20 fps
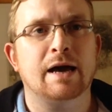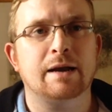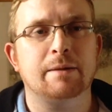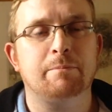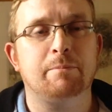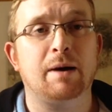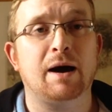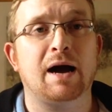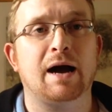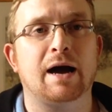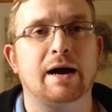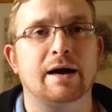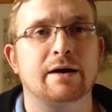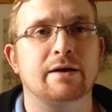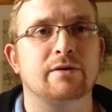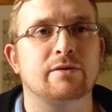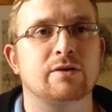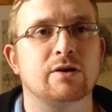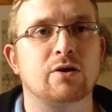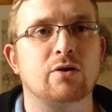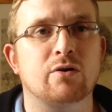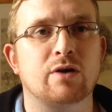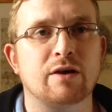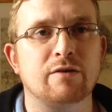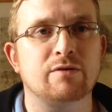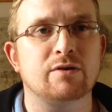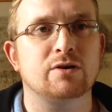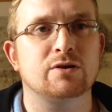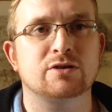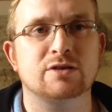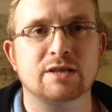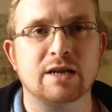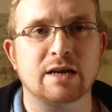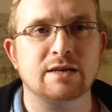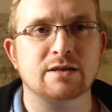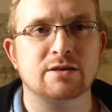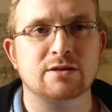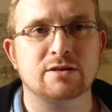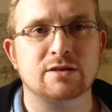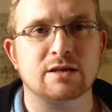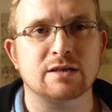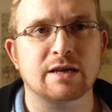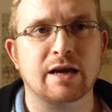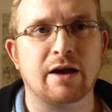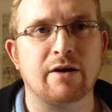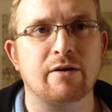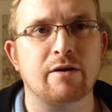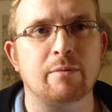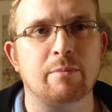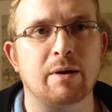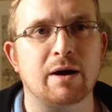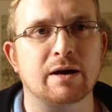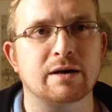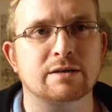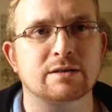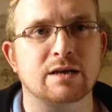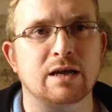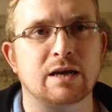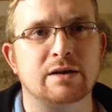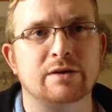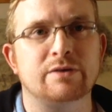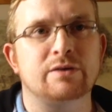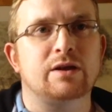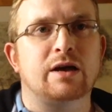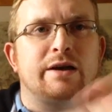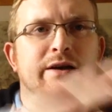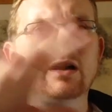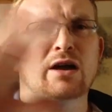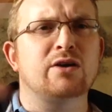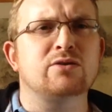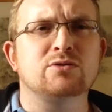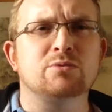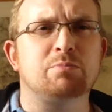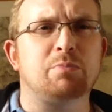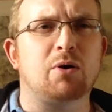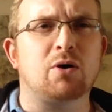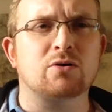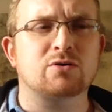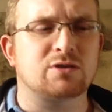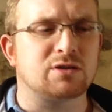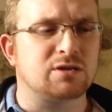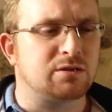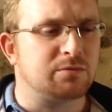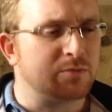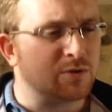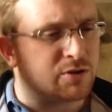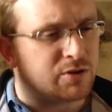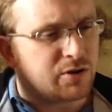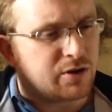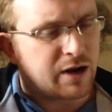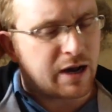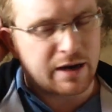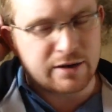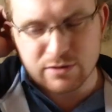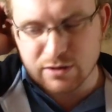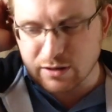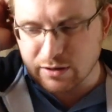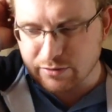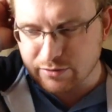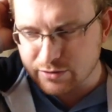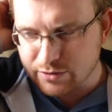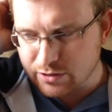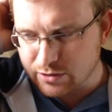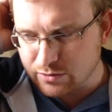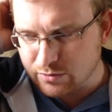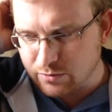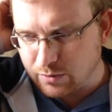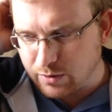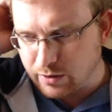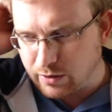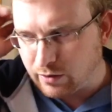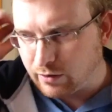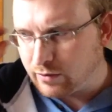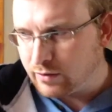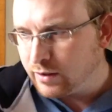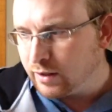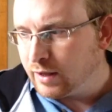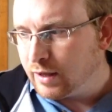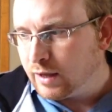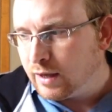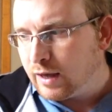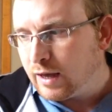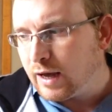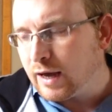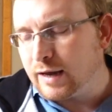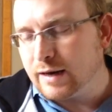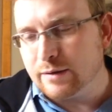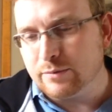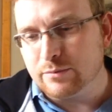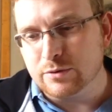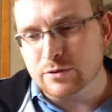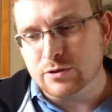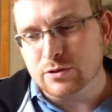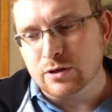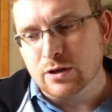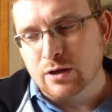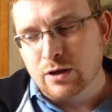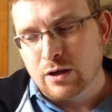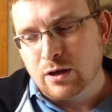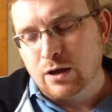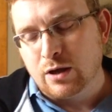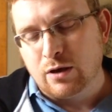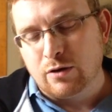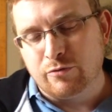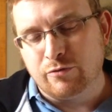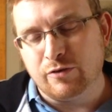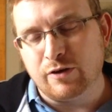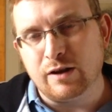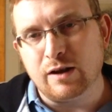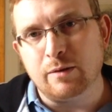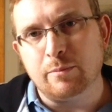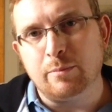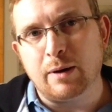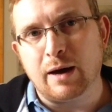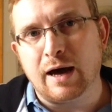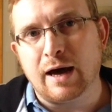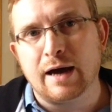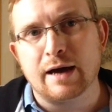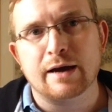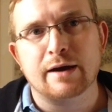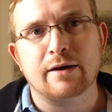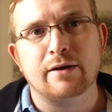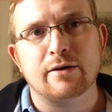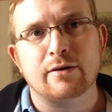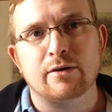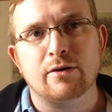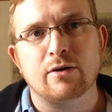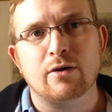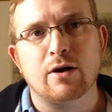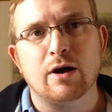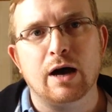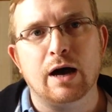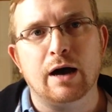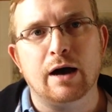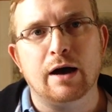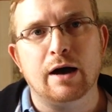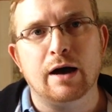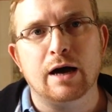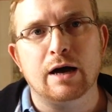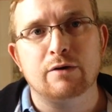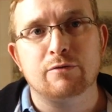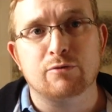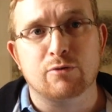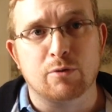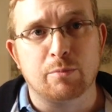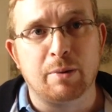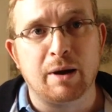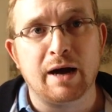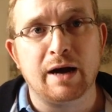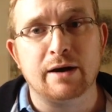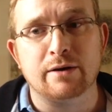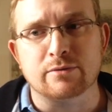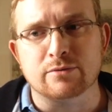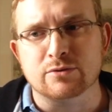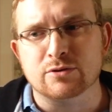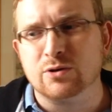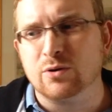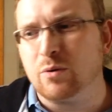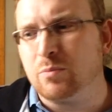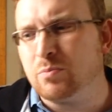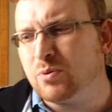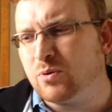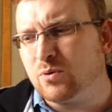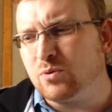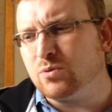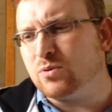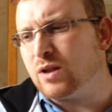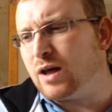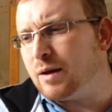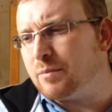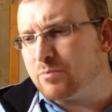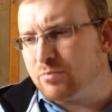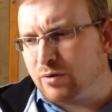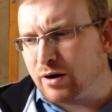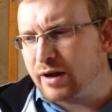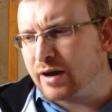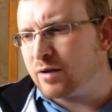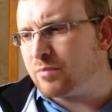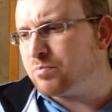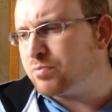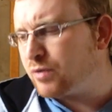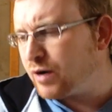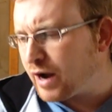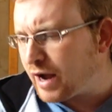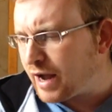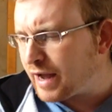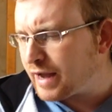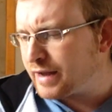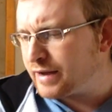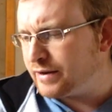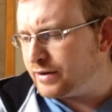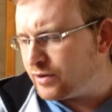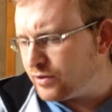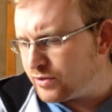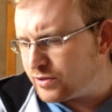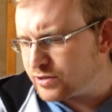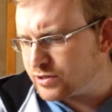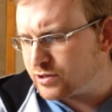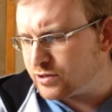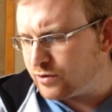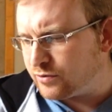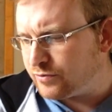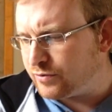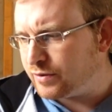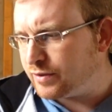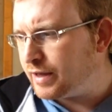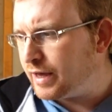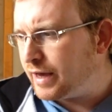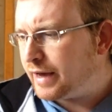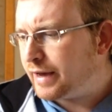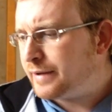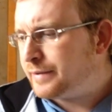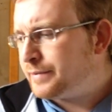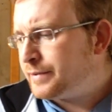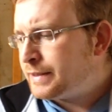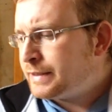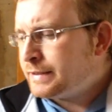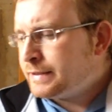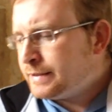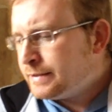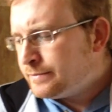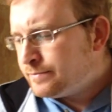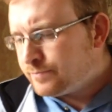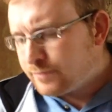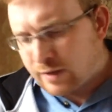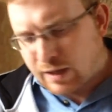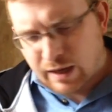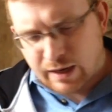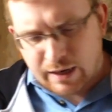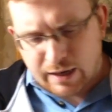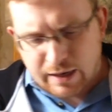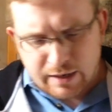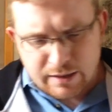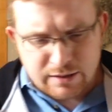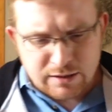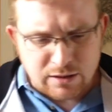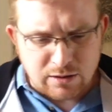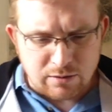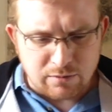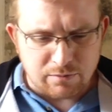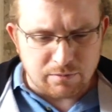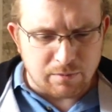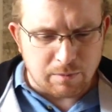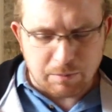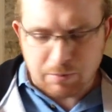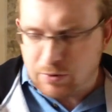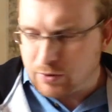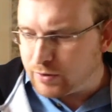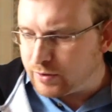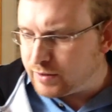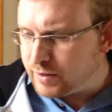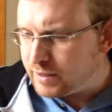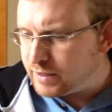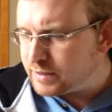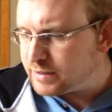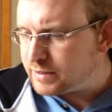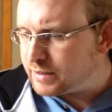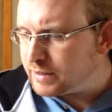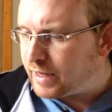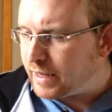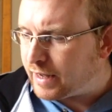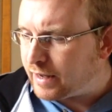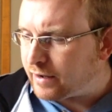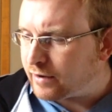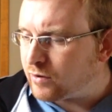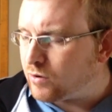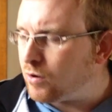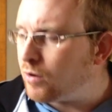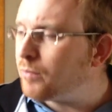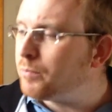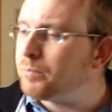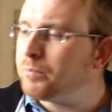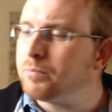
a bag, you got given a standard size carrier bags, and they had loads of boxes. They must have done house clearances or whatnot, and it was fill a bag for £1. So I put all like bric-a-brac and other stuff in there, and I ended up putting these in there. I got